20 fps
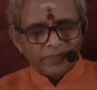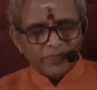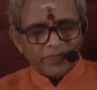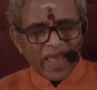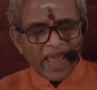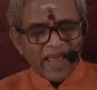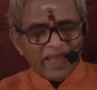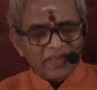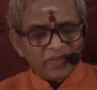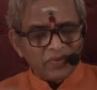
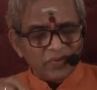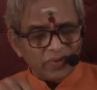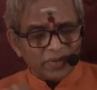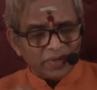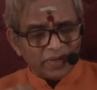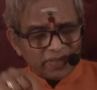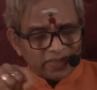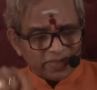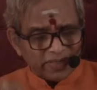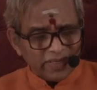As you are
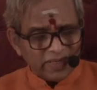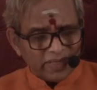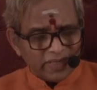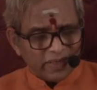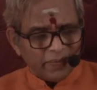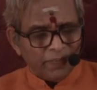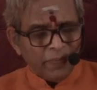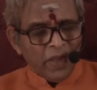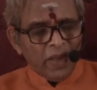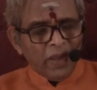
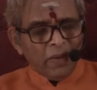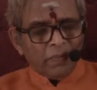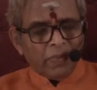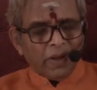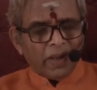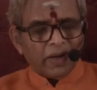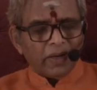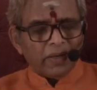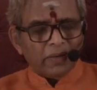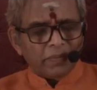reciting,
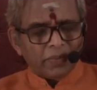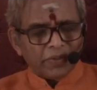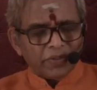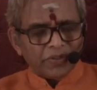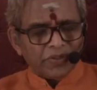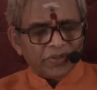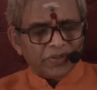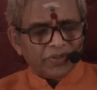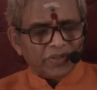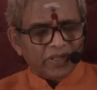Para,
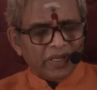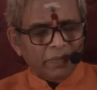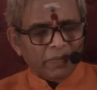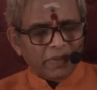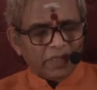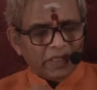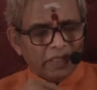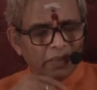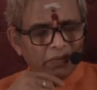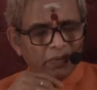Pashyanti,
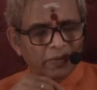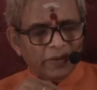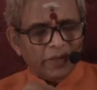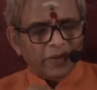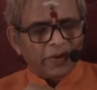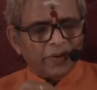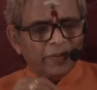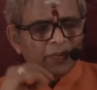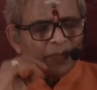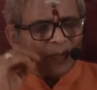Madhyama,
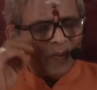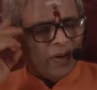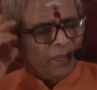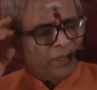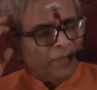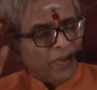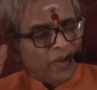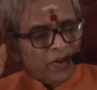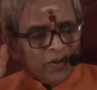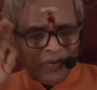Ekarupa,
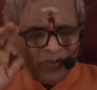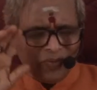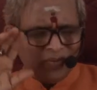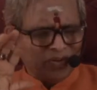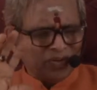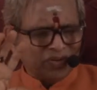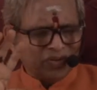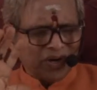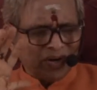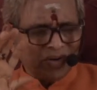you
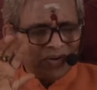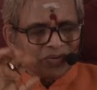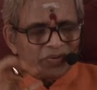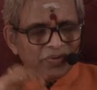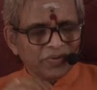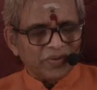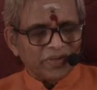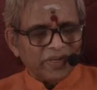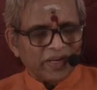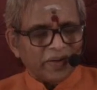just
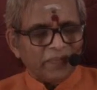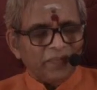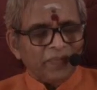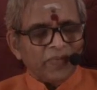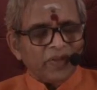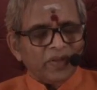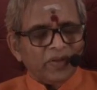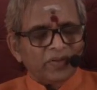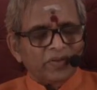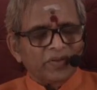understood that.
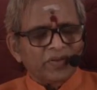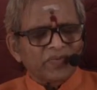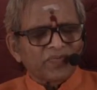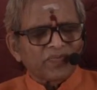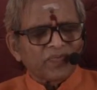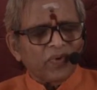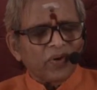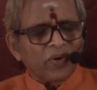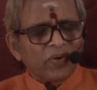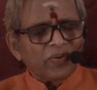You just
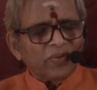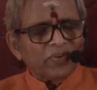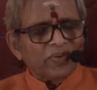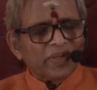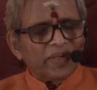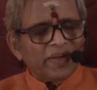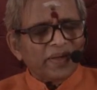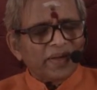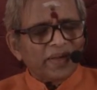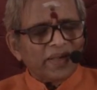follow
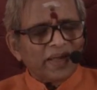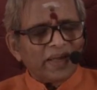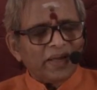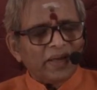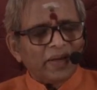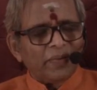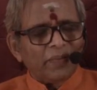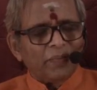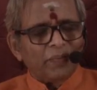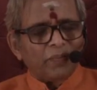the
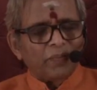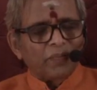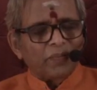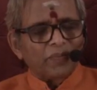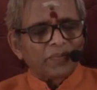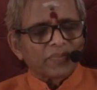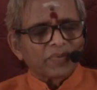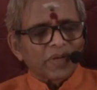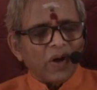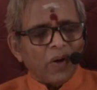
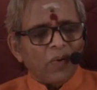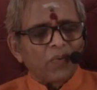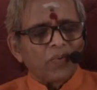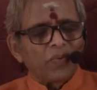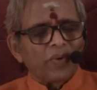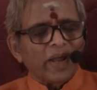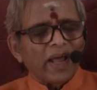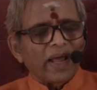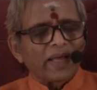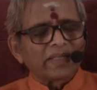
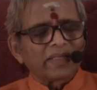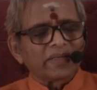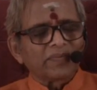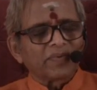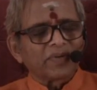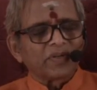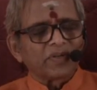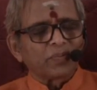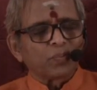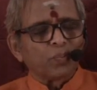sound as if
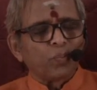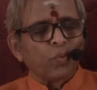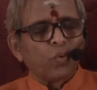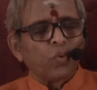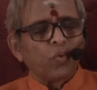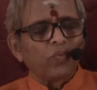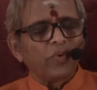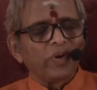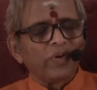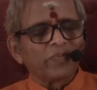it is
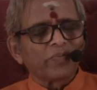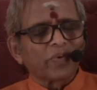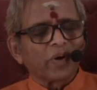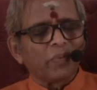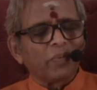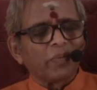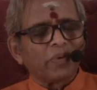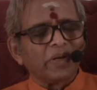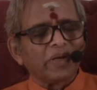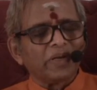moving from
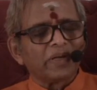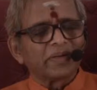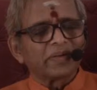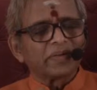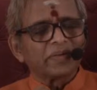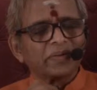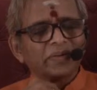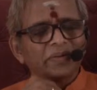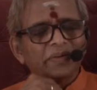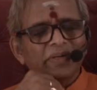here
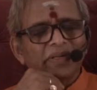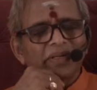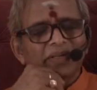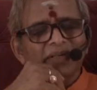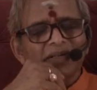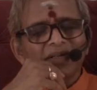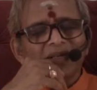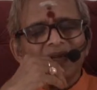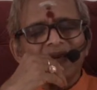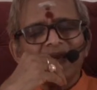to here
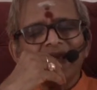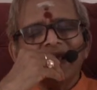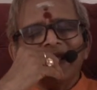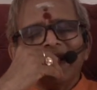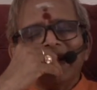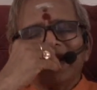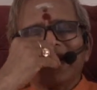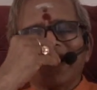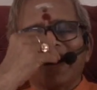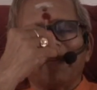and then
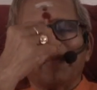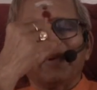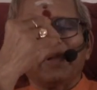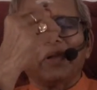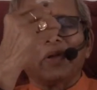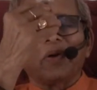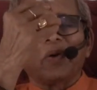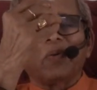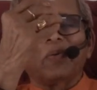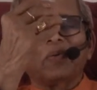
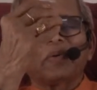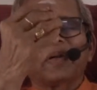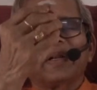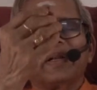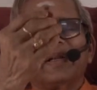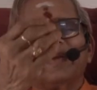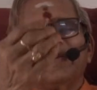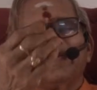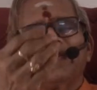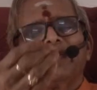coming out
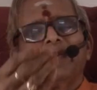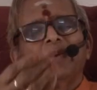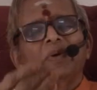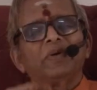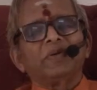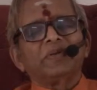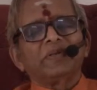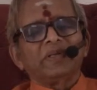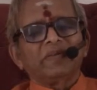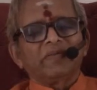and
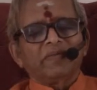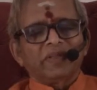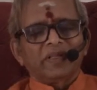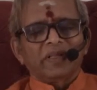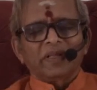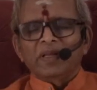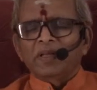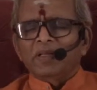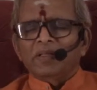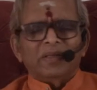merging with
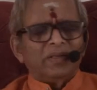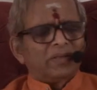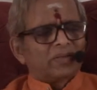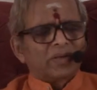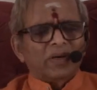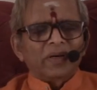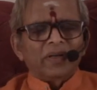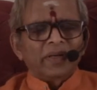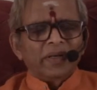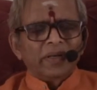it. This is
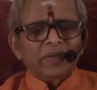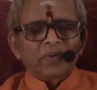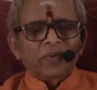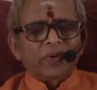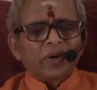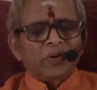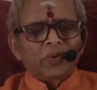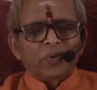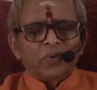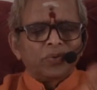all I know.
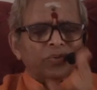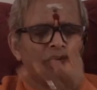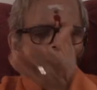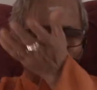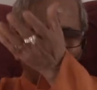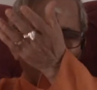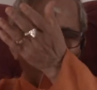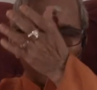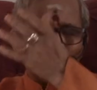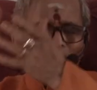I don't know
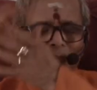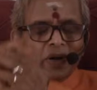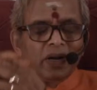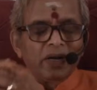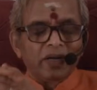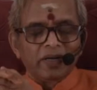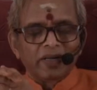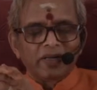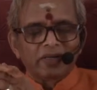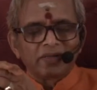the
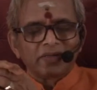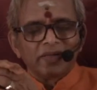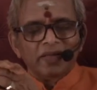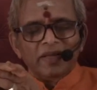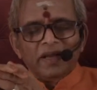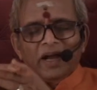Brahmanda.